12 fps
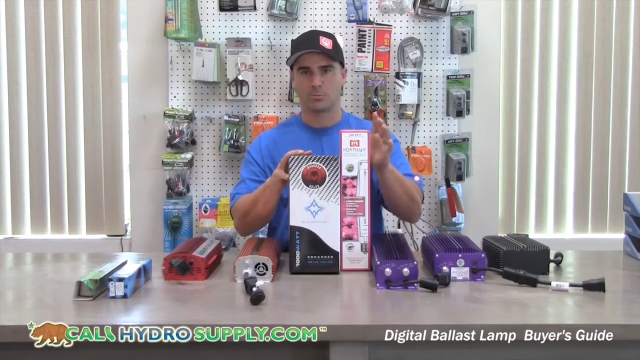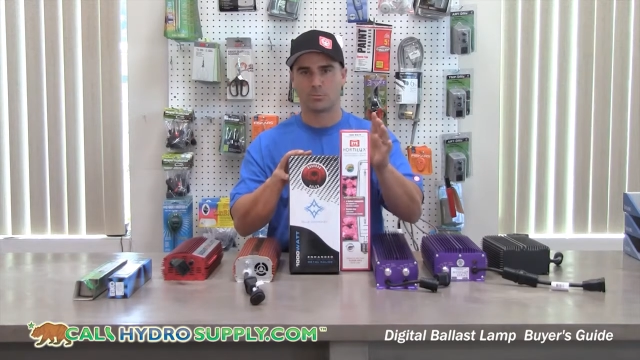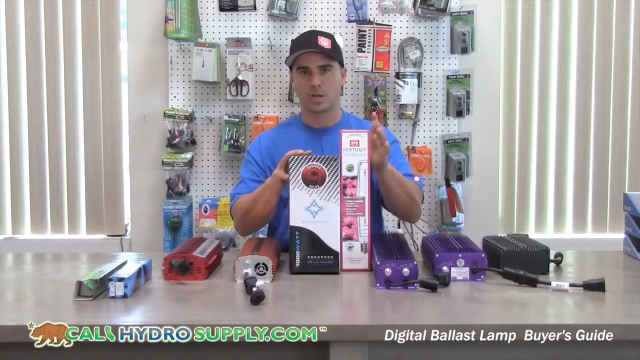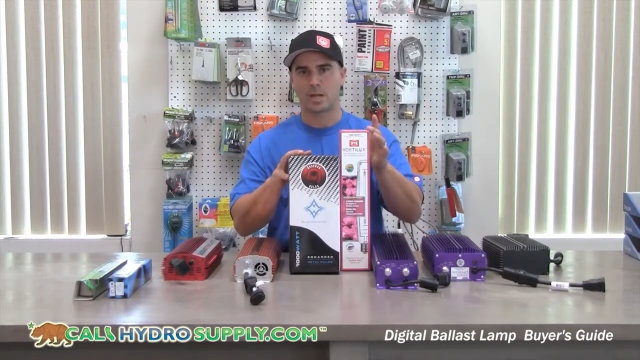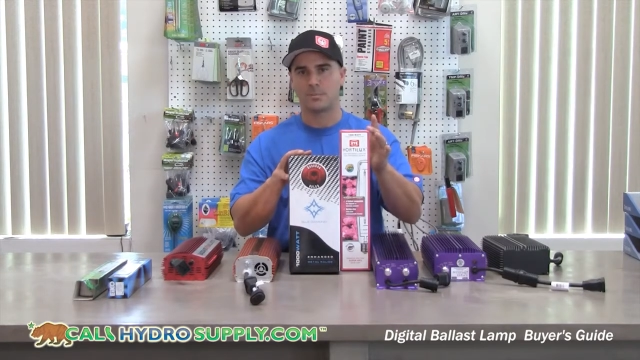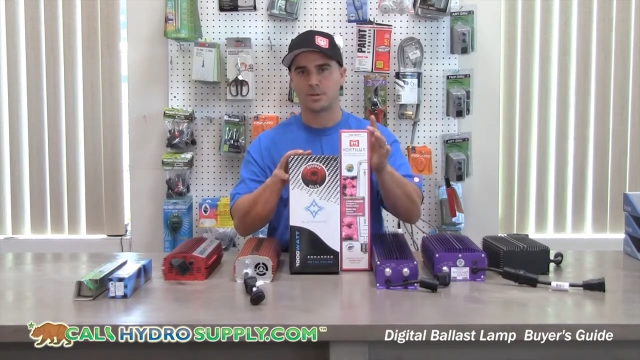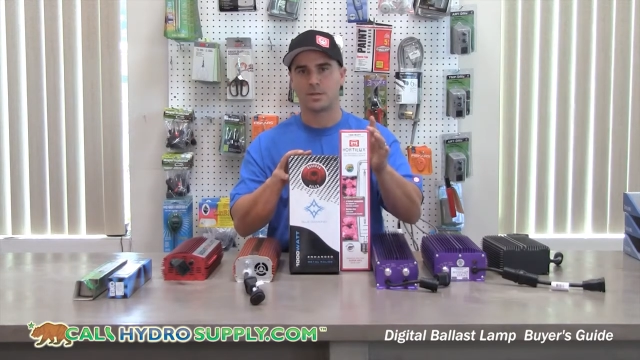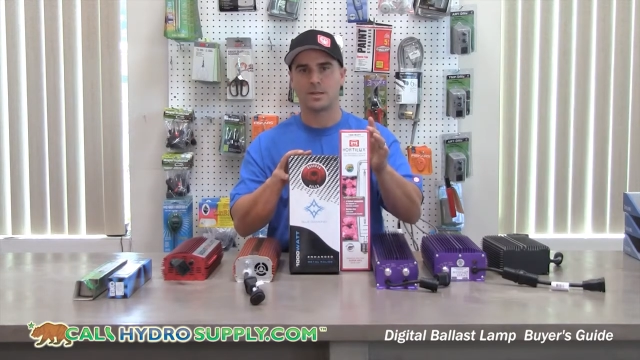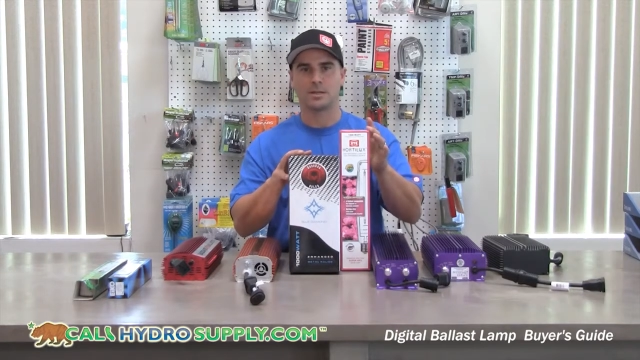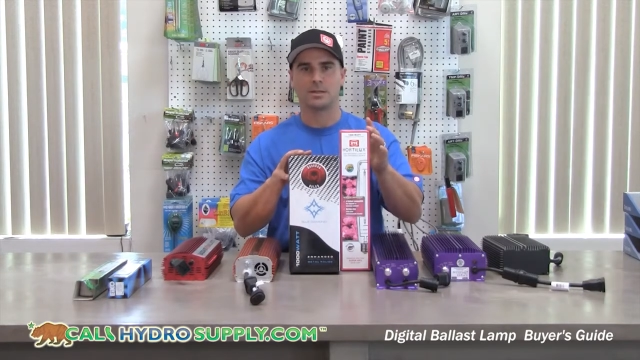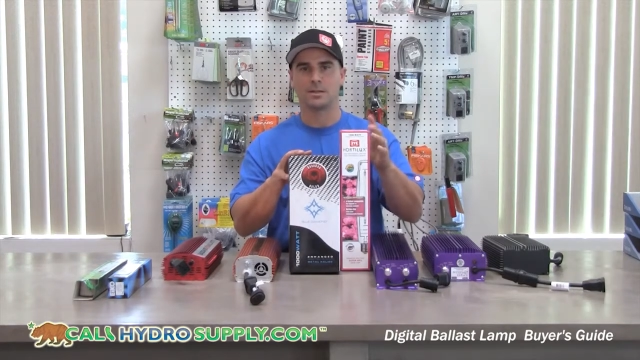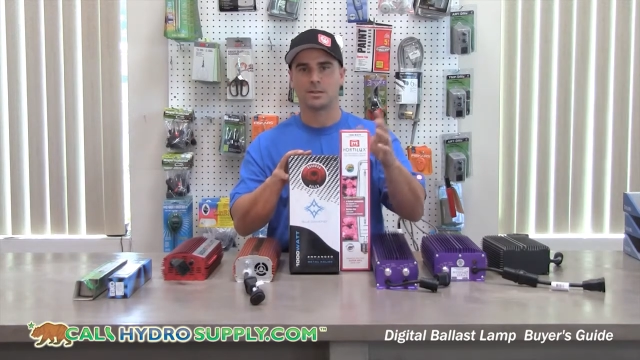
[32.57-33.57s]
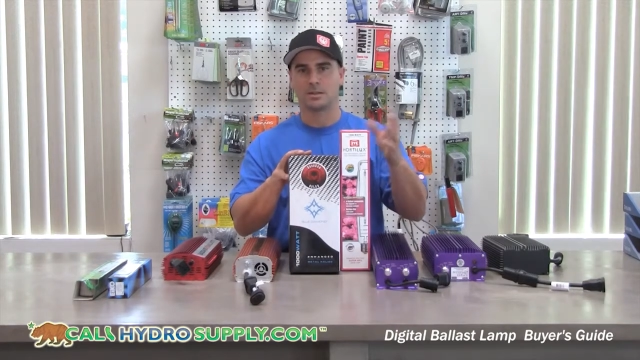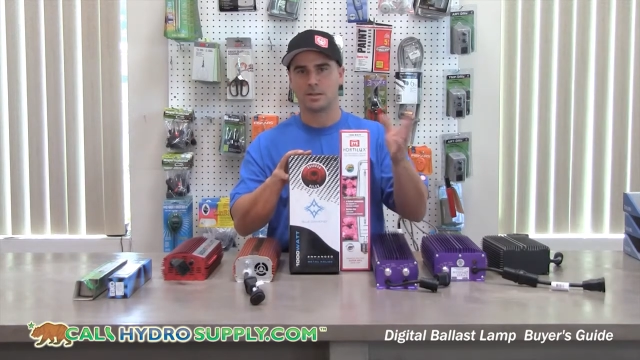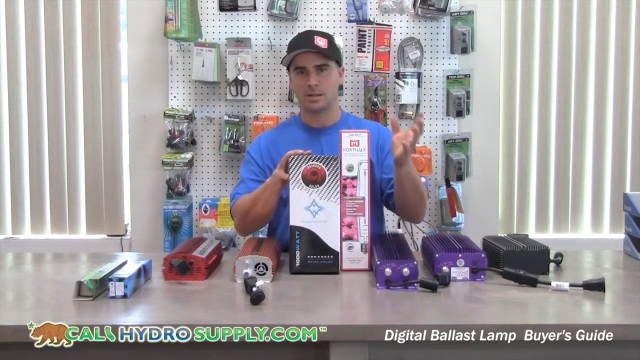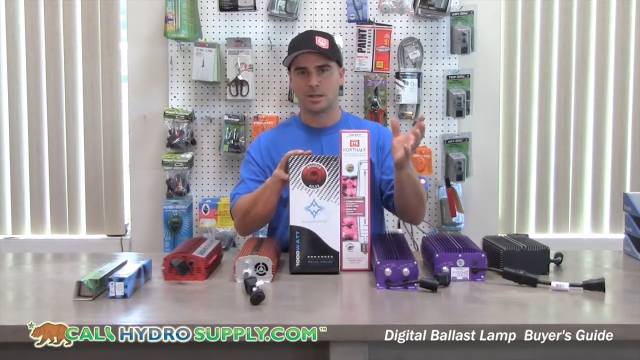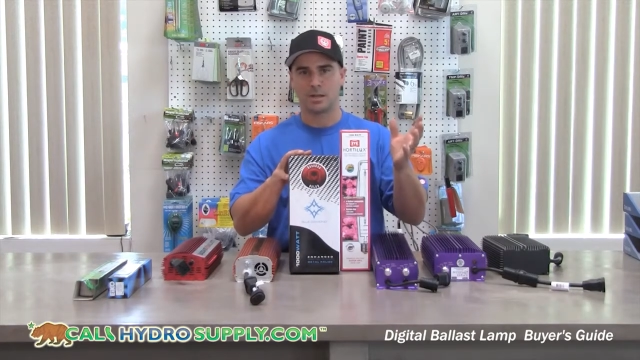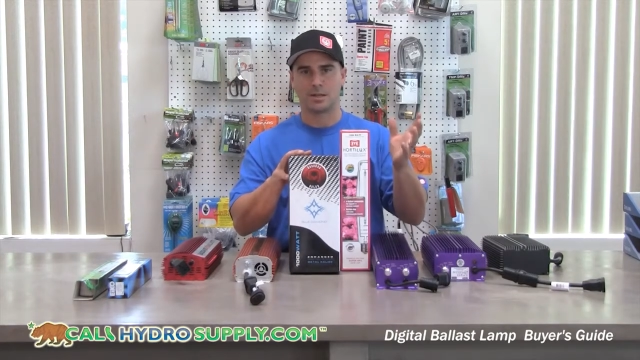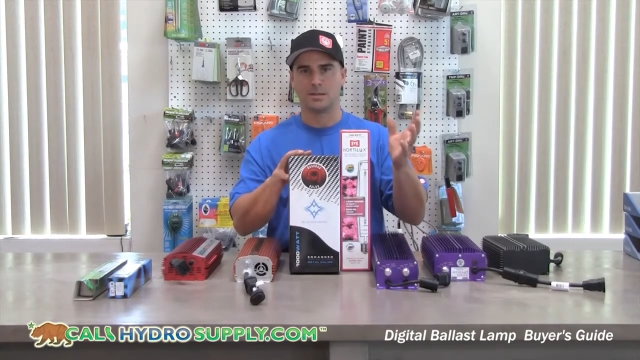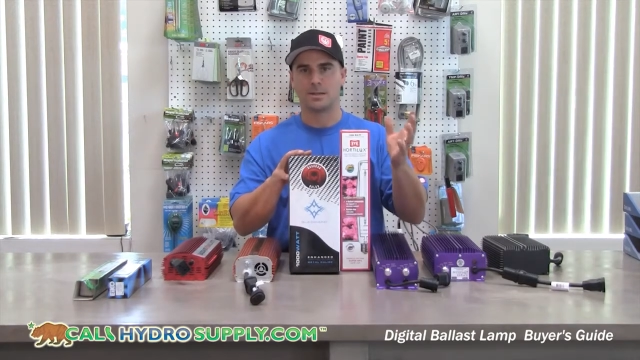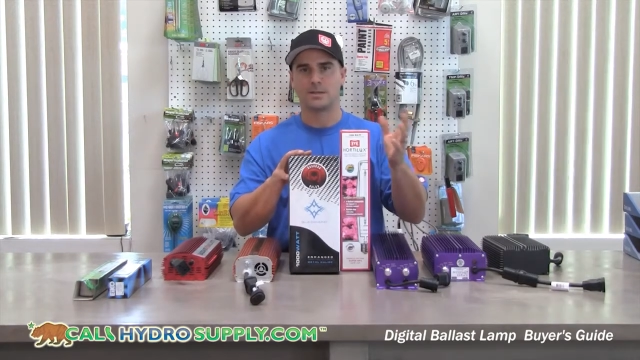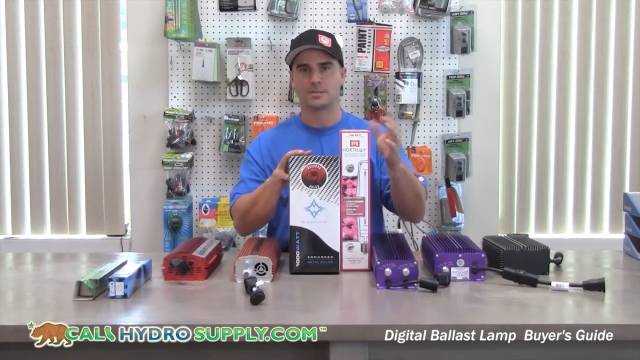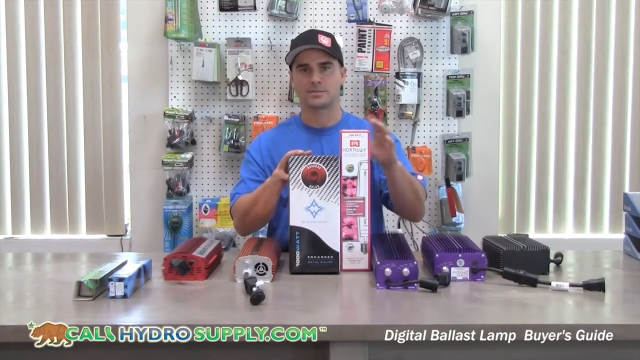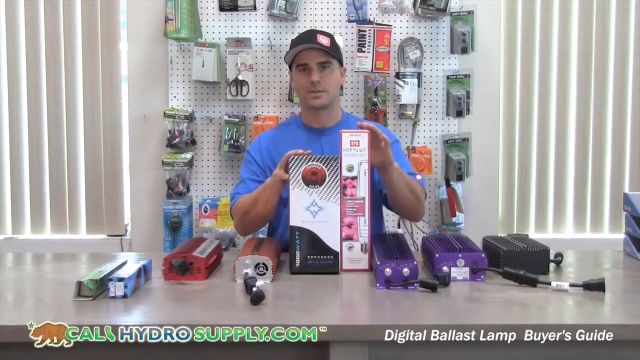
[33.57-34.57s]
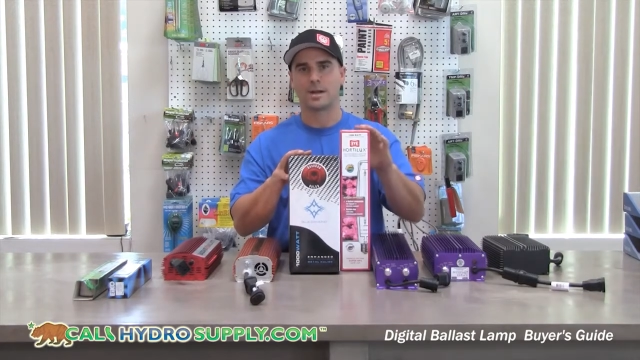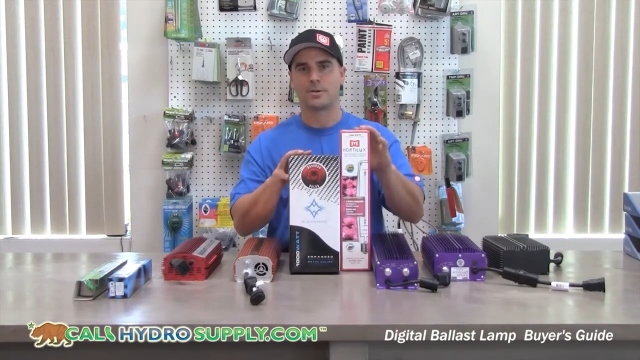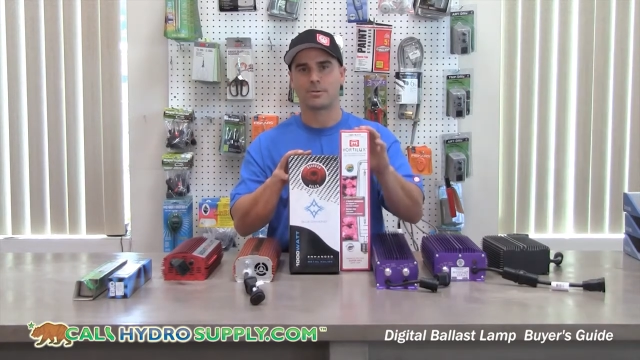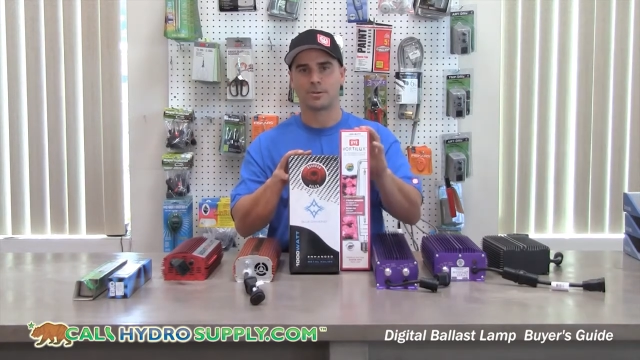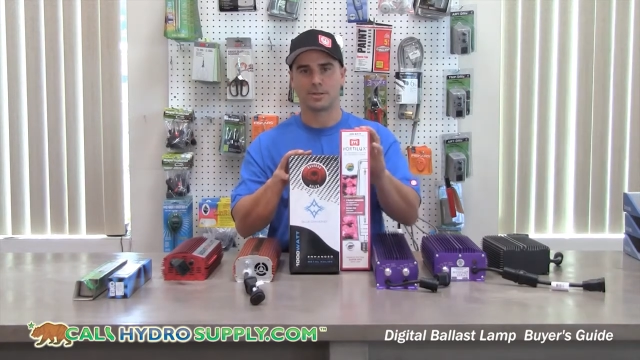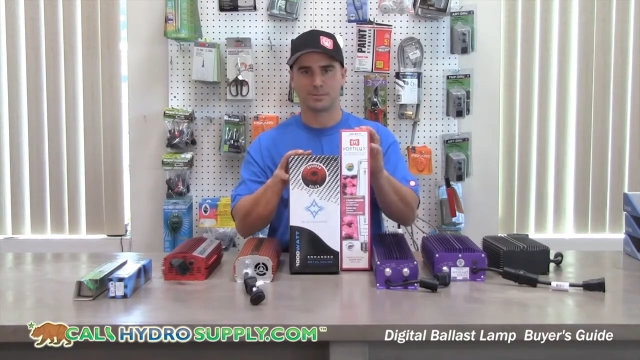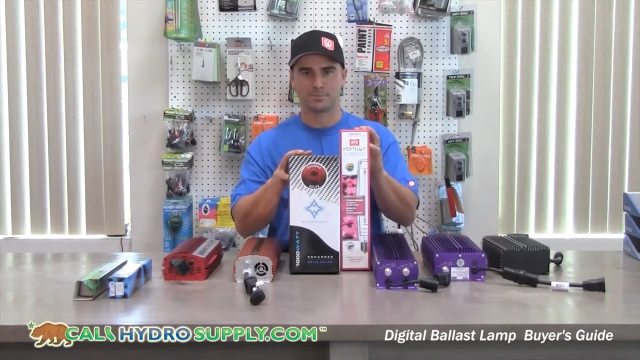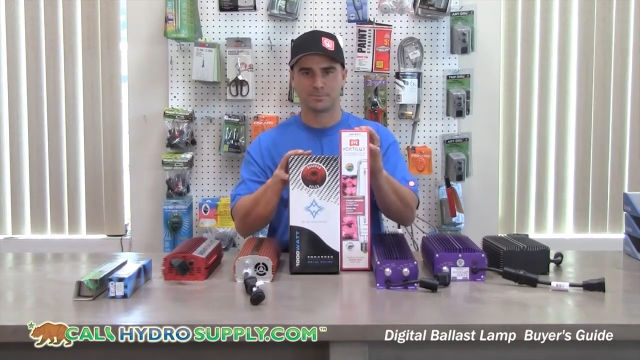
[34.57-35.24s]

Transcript: ripening, and dense flowering.